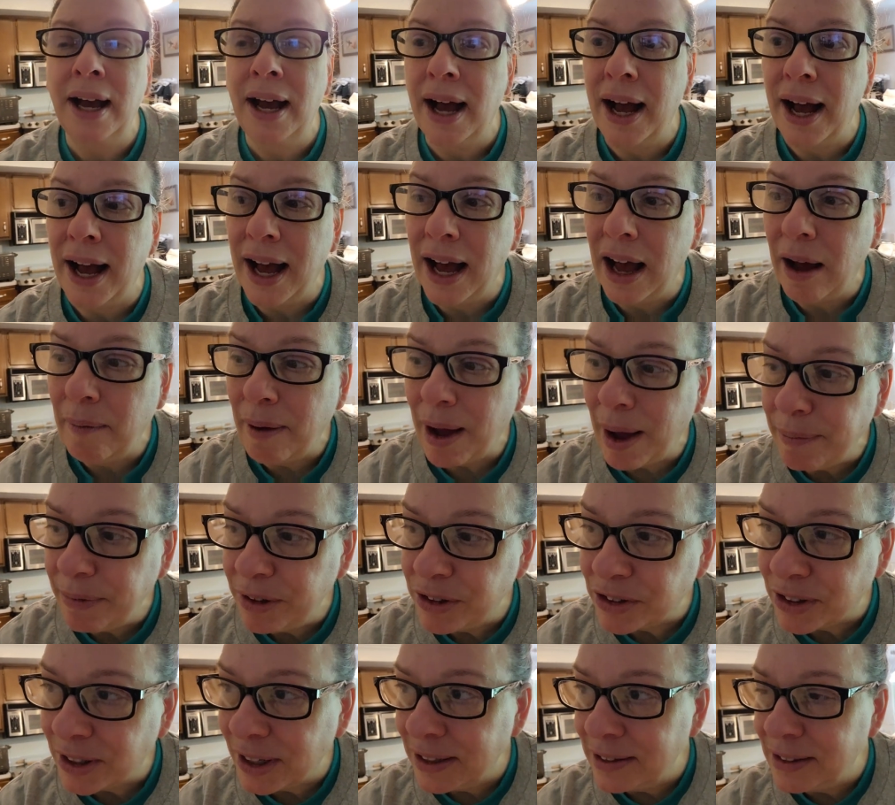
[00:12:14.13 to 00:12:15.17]
Um, I'm
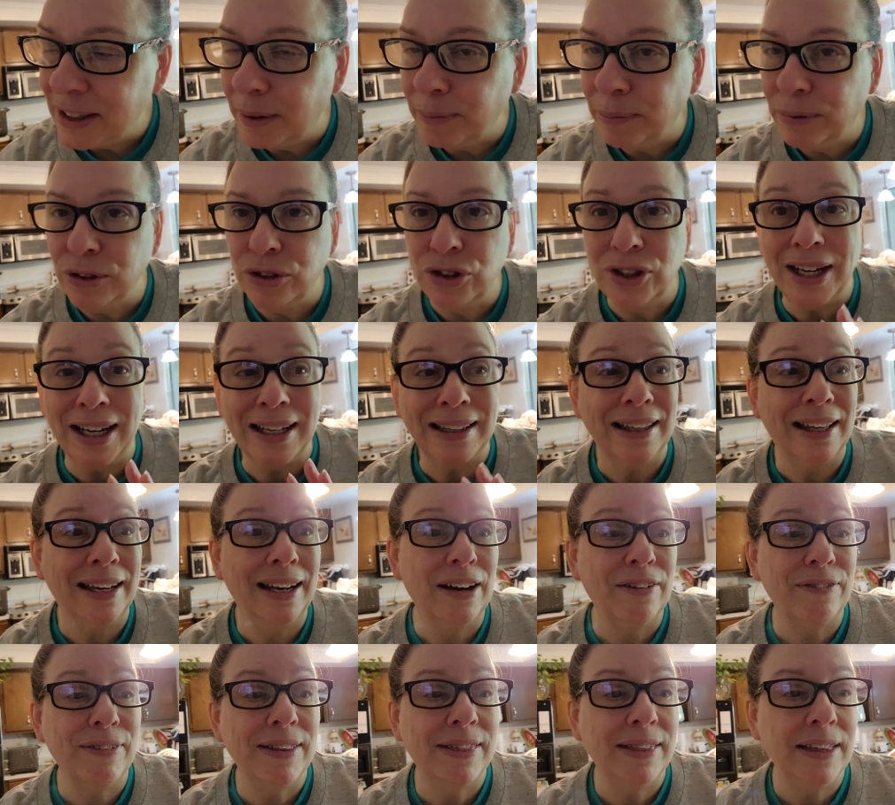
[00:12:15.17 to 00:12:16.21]
just going to double check that
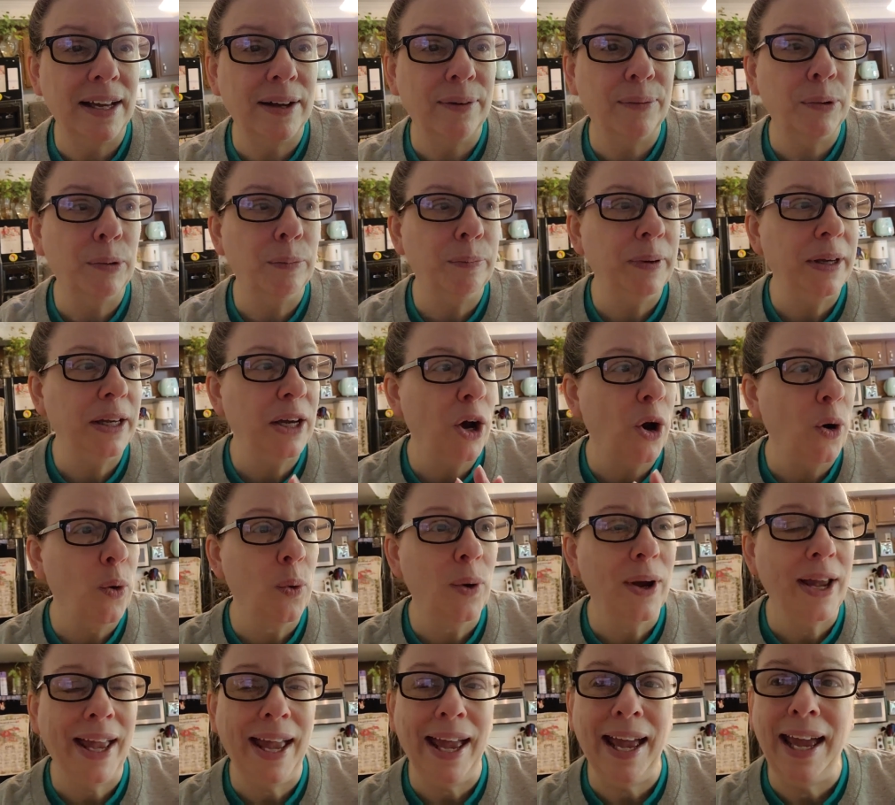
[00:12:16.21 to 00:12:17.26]
everything will be
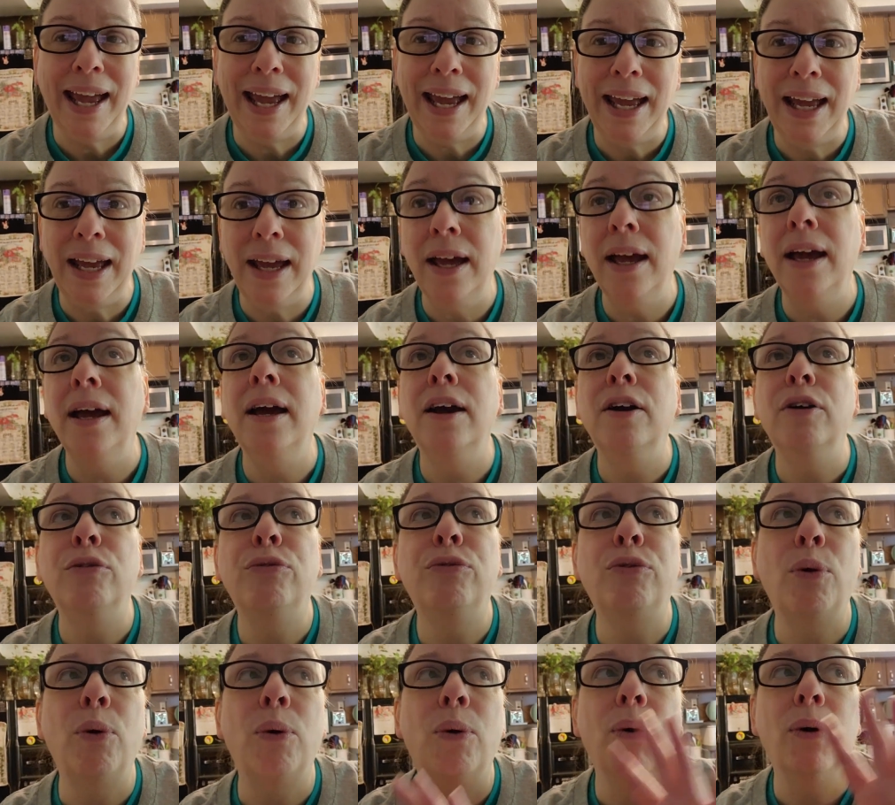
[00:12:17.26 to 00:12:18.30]
okay
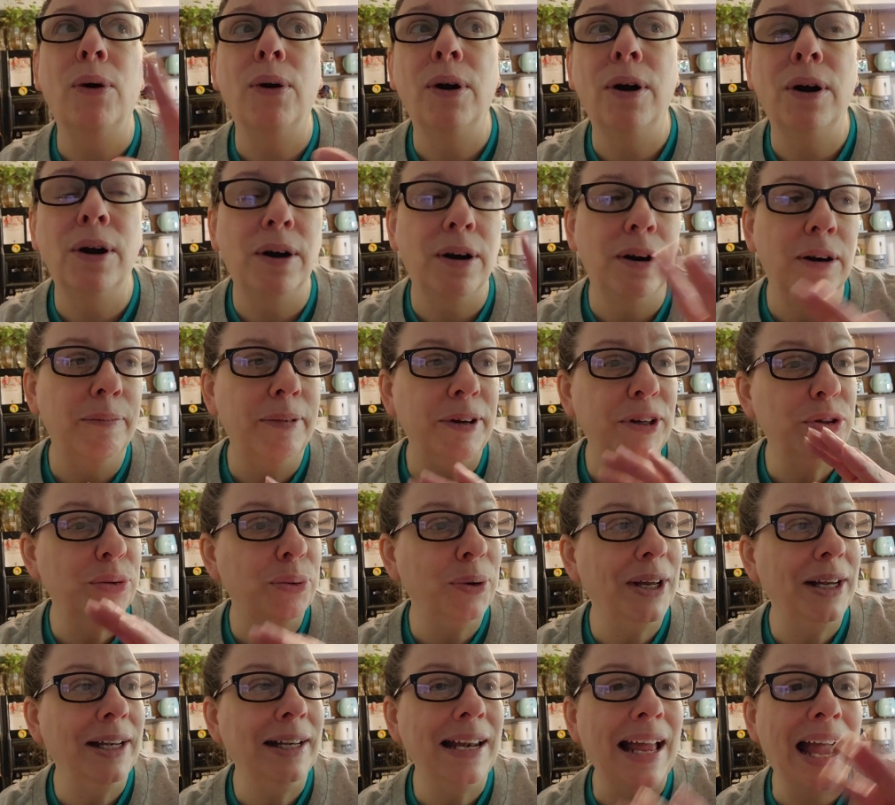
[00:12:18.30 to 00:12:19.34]
for
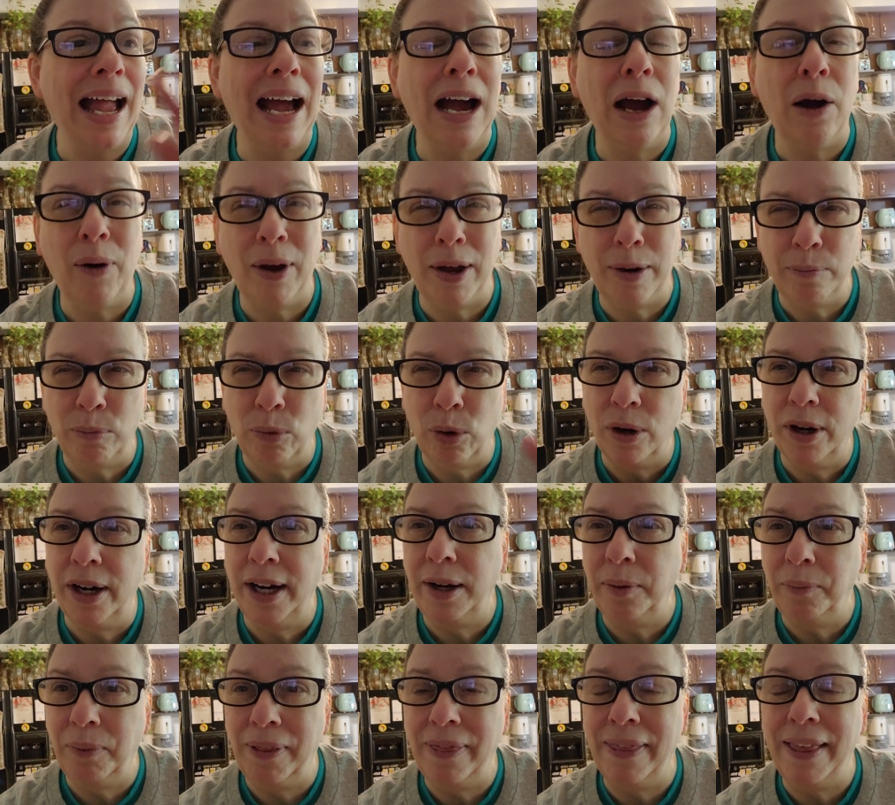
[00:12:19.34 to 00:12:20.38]
between now and morning
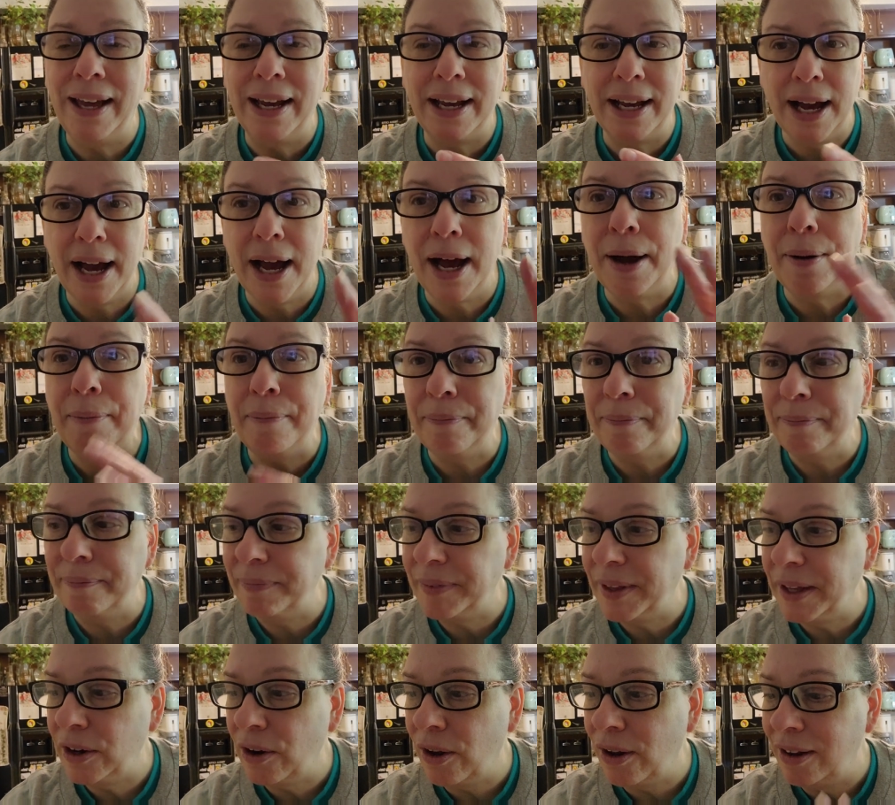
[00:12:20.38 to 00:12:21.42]
when they come
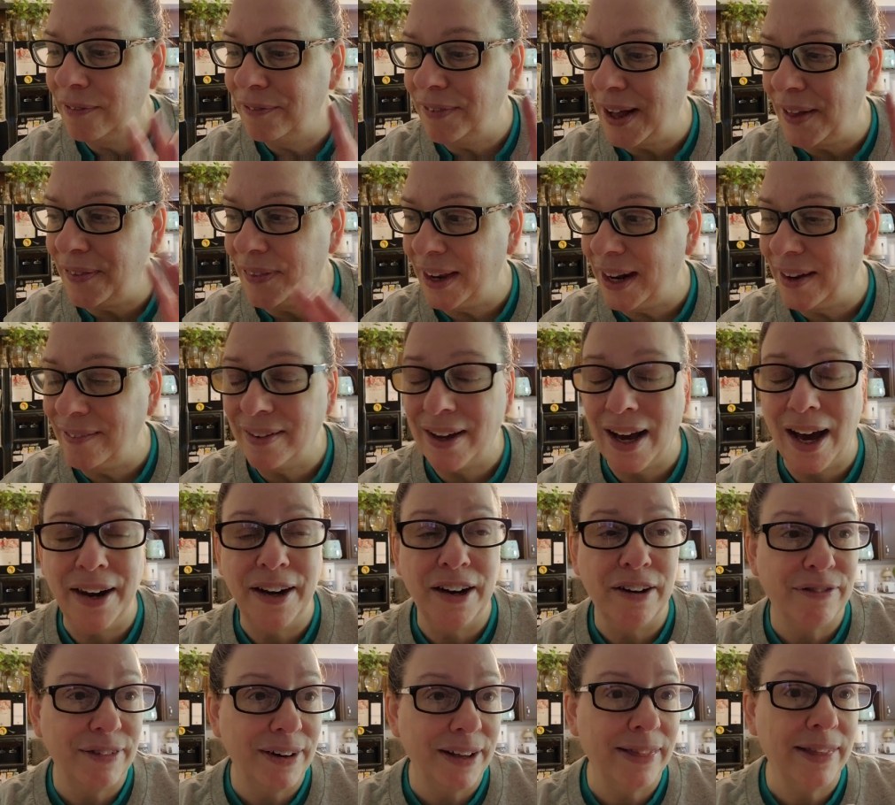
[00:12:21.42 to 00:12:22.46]
and all of that, that I've got
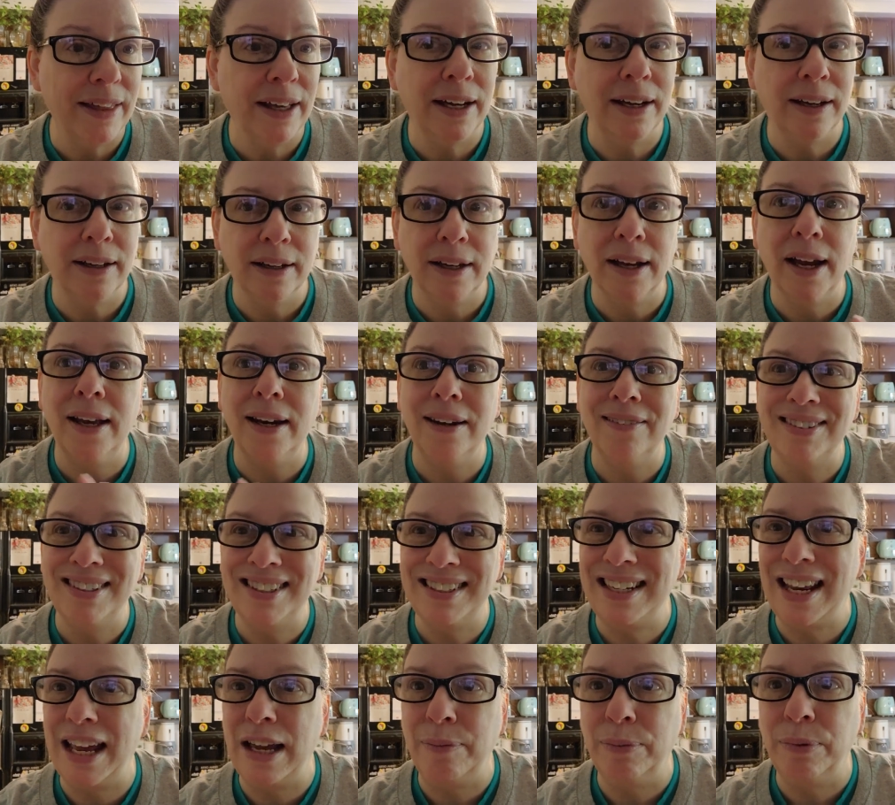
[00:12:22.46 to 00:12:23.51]
everything kind of
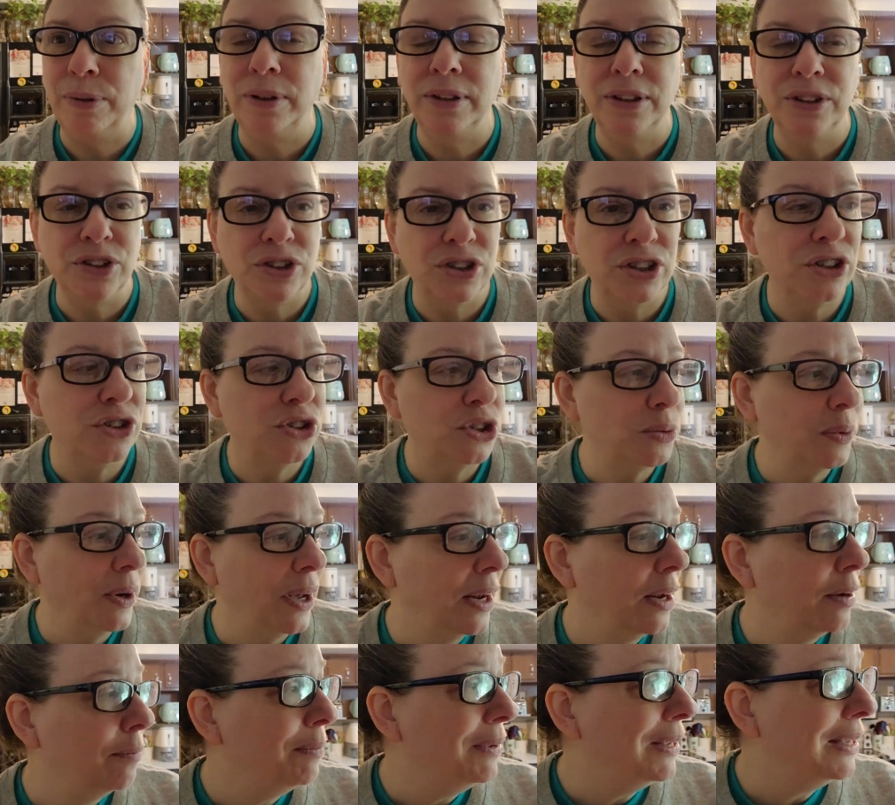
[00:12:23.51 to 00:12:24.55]
stable and
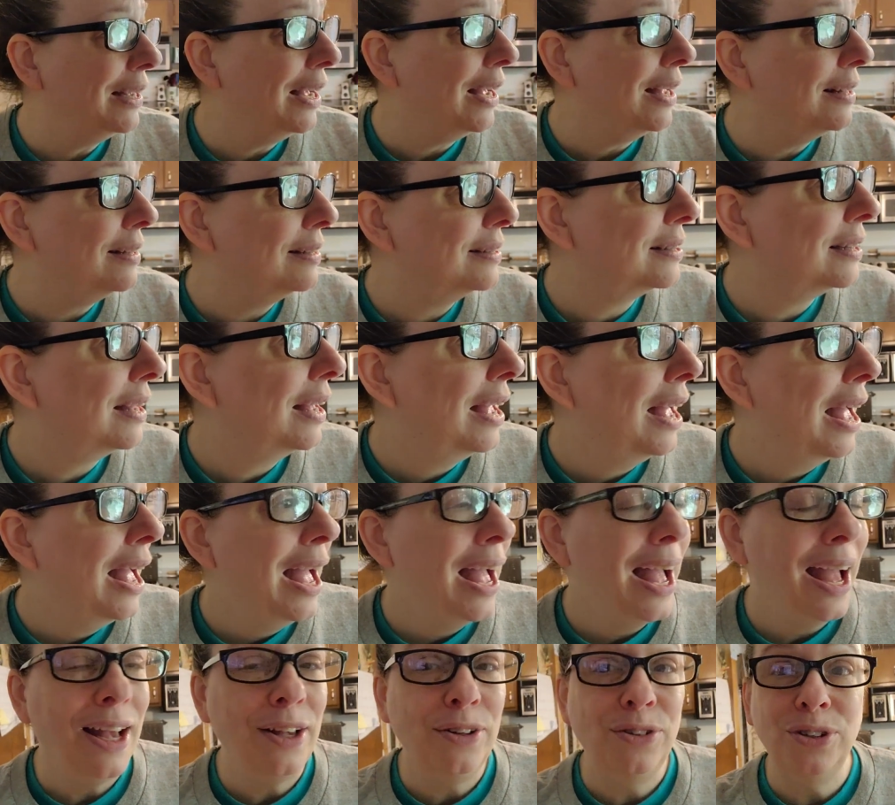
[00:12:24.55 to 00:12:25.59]
situated because
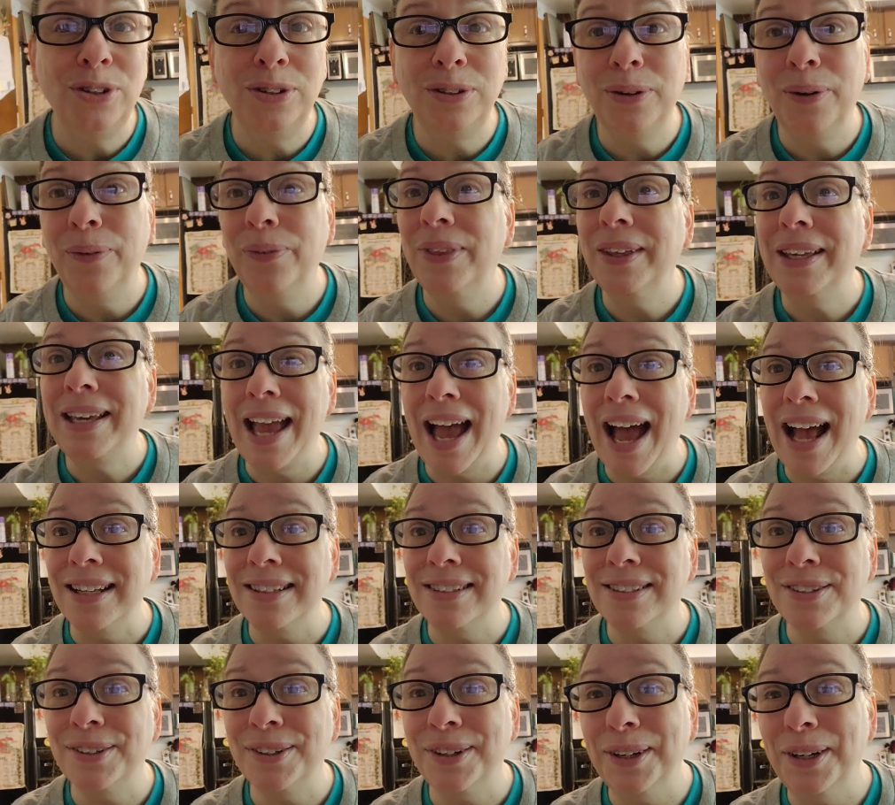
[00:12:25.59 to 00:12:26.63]
as you know, the
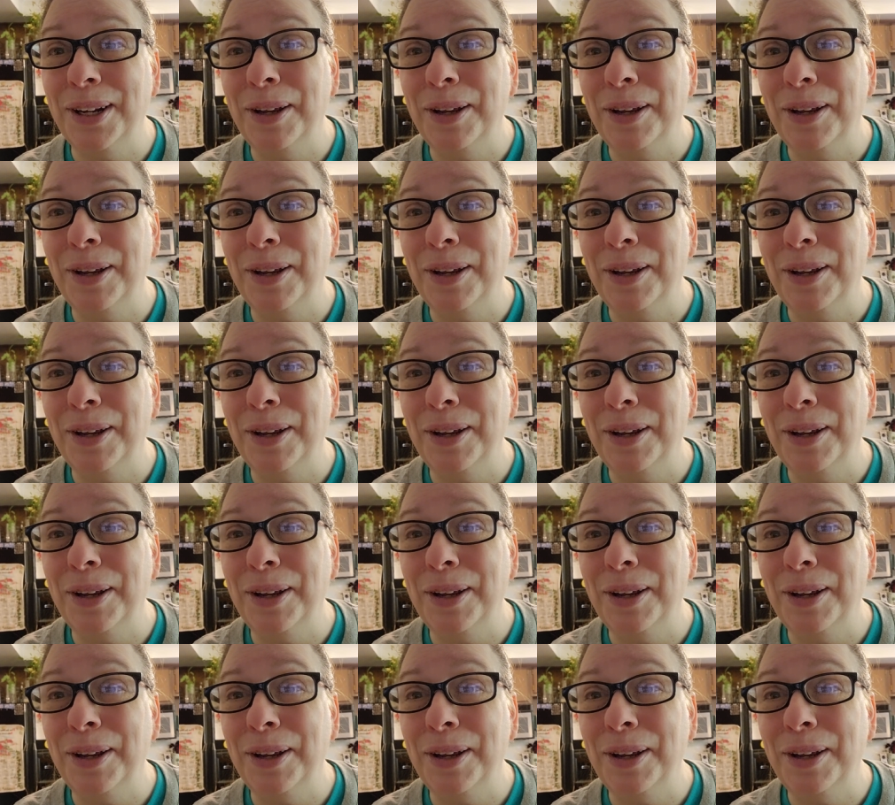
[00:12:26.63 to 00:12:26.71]
cats are going